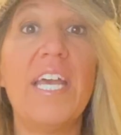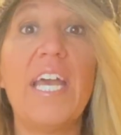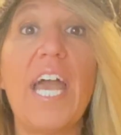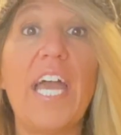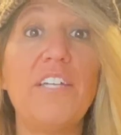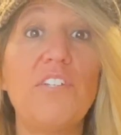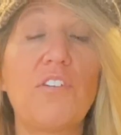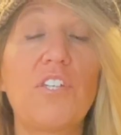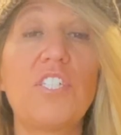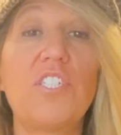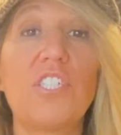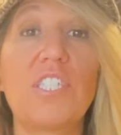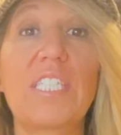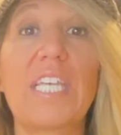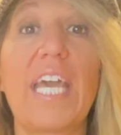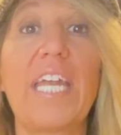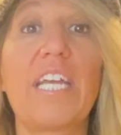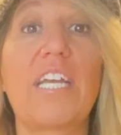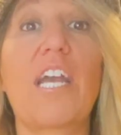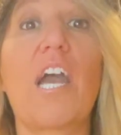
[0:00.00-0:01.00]
and you could just
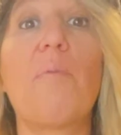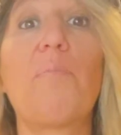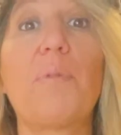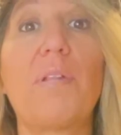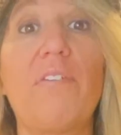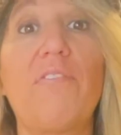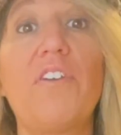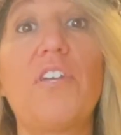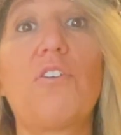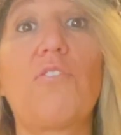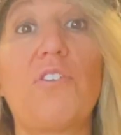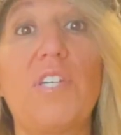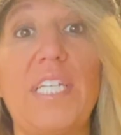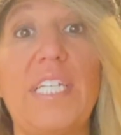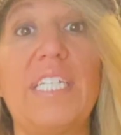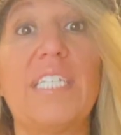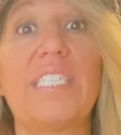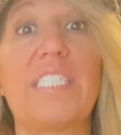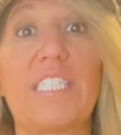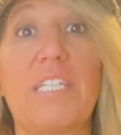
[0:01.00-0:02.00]
get a couple of
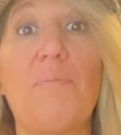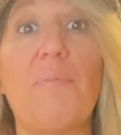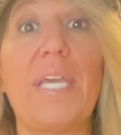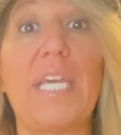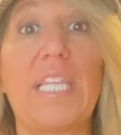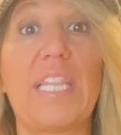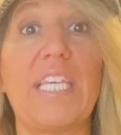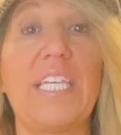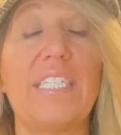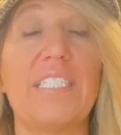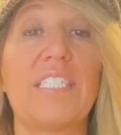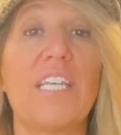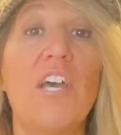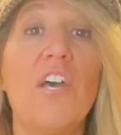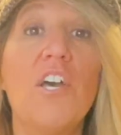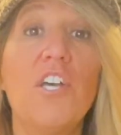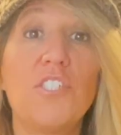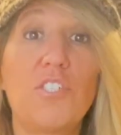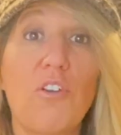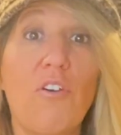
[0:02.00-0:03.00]
ingredients to make these.
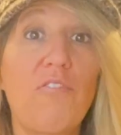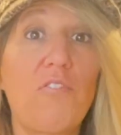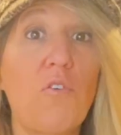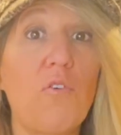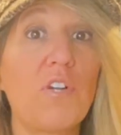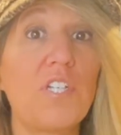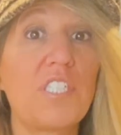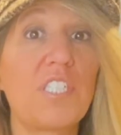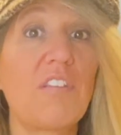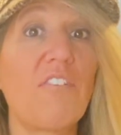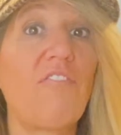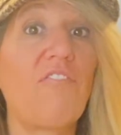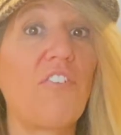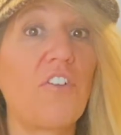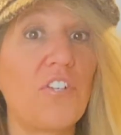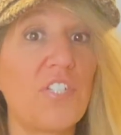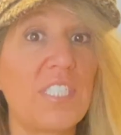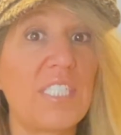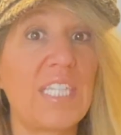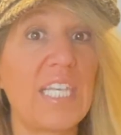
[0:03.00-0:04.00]
So of course, the
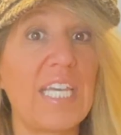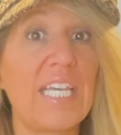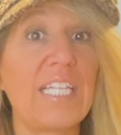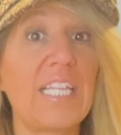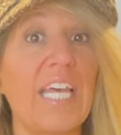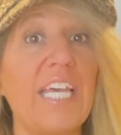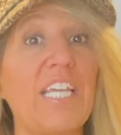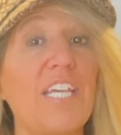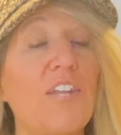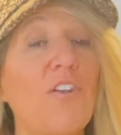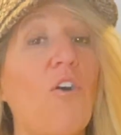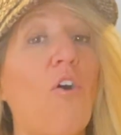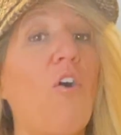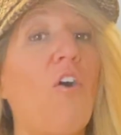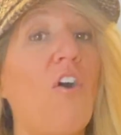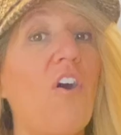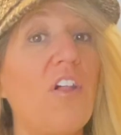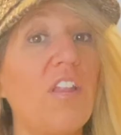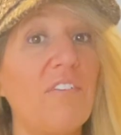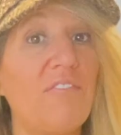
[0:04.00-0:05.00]
first thing, like in
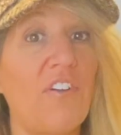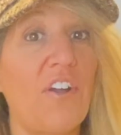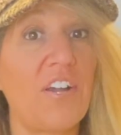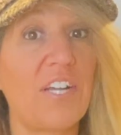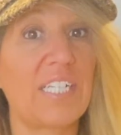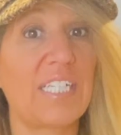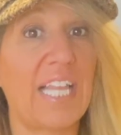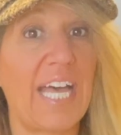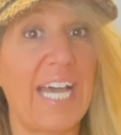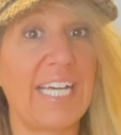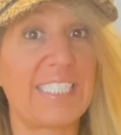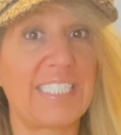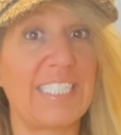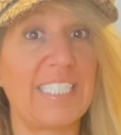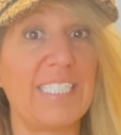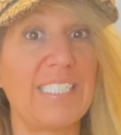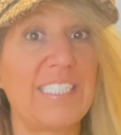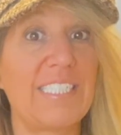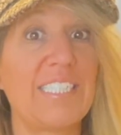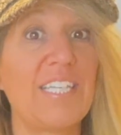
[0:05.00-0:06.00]
all of our
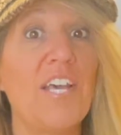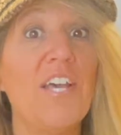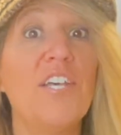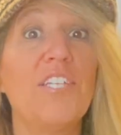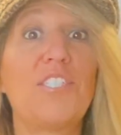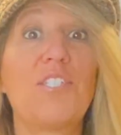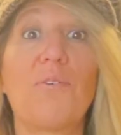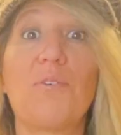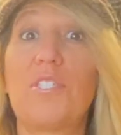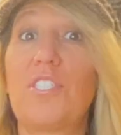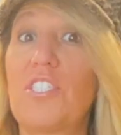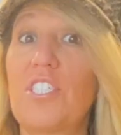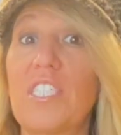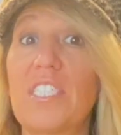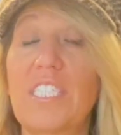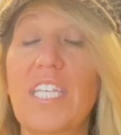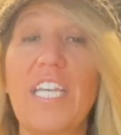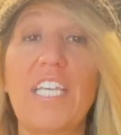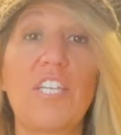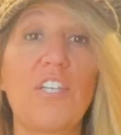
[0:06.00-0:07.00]
classes, so it's
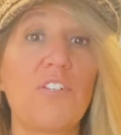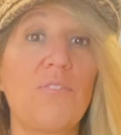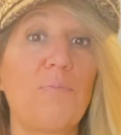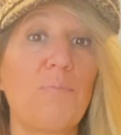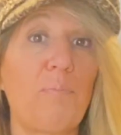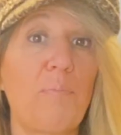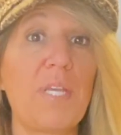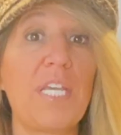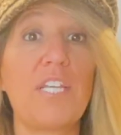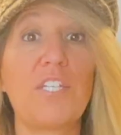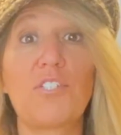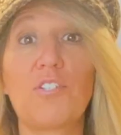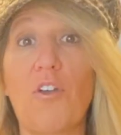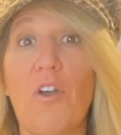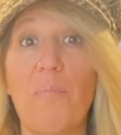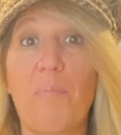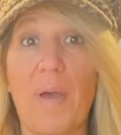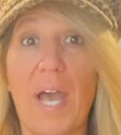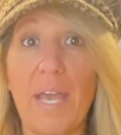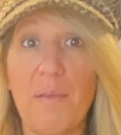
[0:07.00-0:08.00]
just like you're being
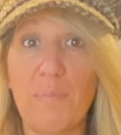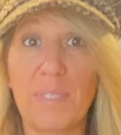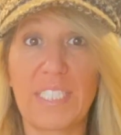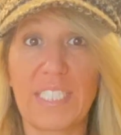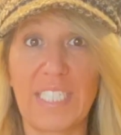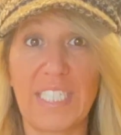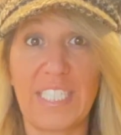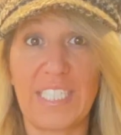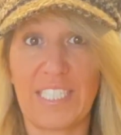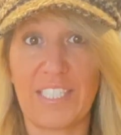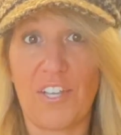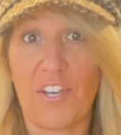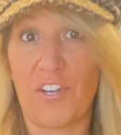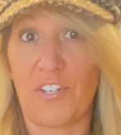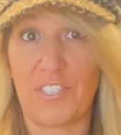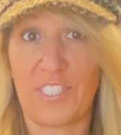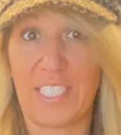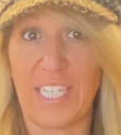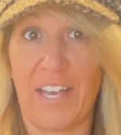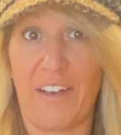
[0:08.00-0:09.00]
taught by Miss Lisa
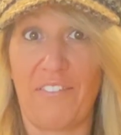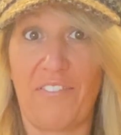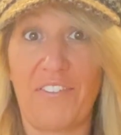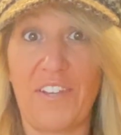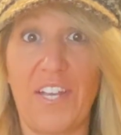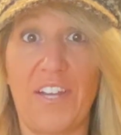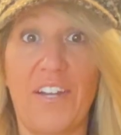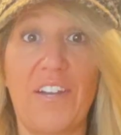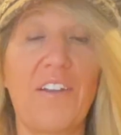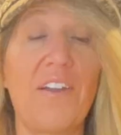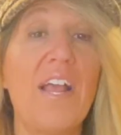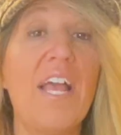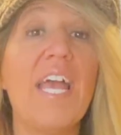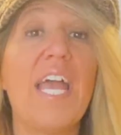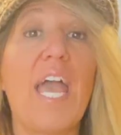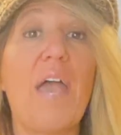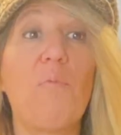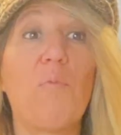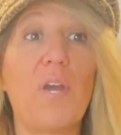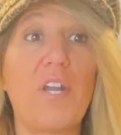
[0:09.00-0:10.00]
herself here.
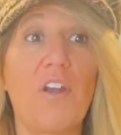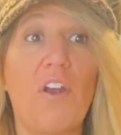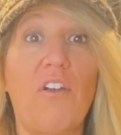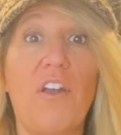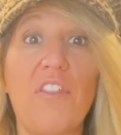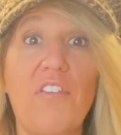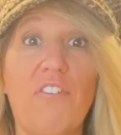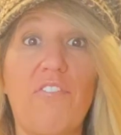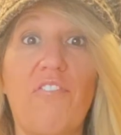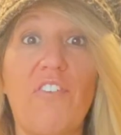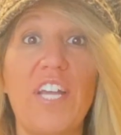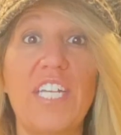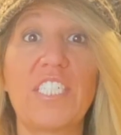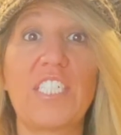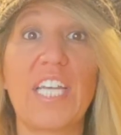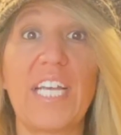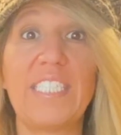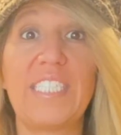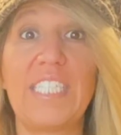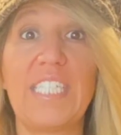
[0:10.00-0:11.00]
And when our other
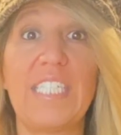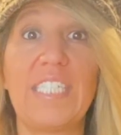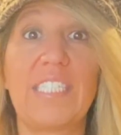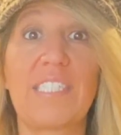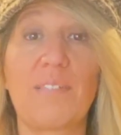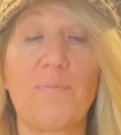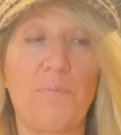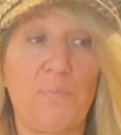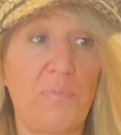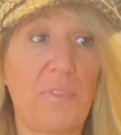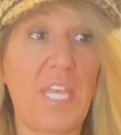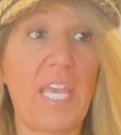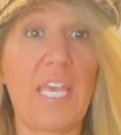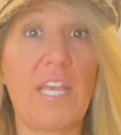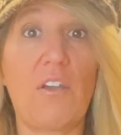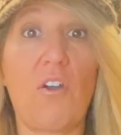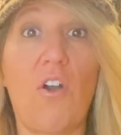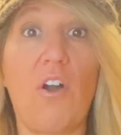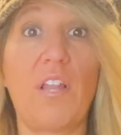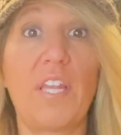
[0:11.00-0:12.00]
franchisees, they
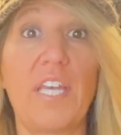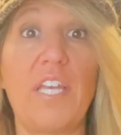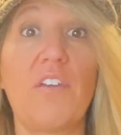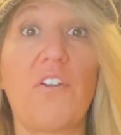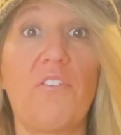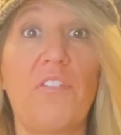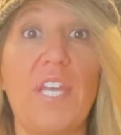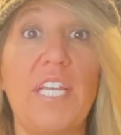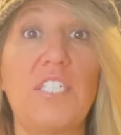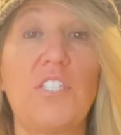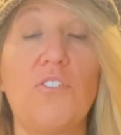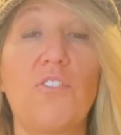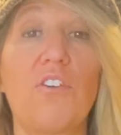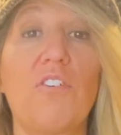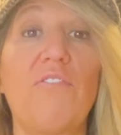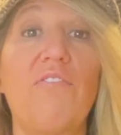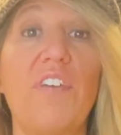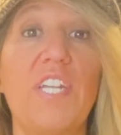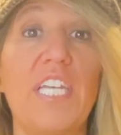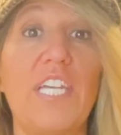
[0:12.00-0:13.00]
call in or they do
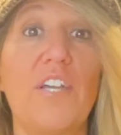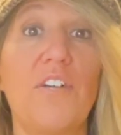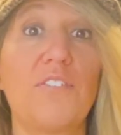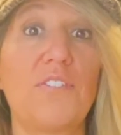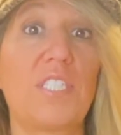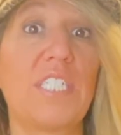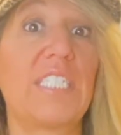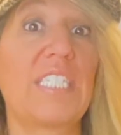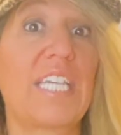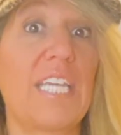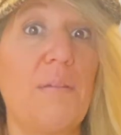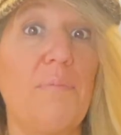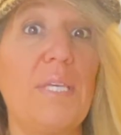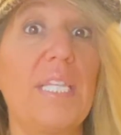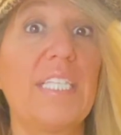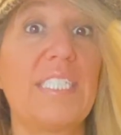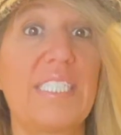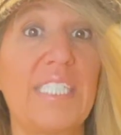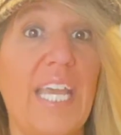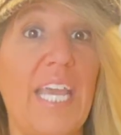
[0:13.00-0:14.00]
their videos, it's gonna be
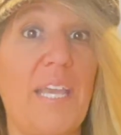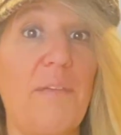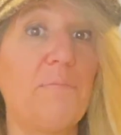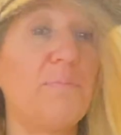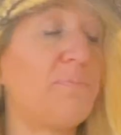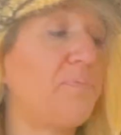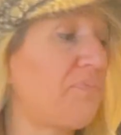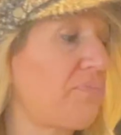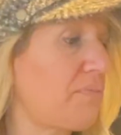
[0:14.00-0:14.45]
the same.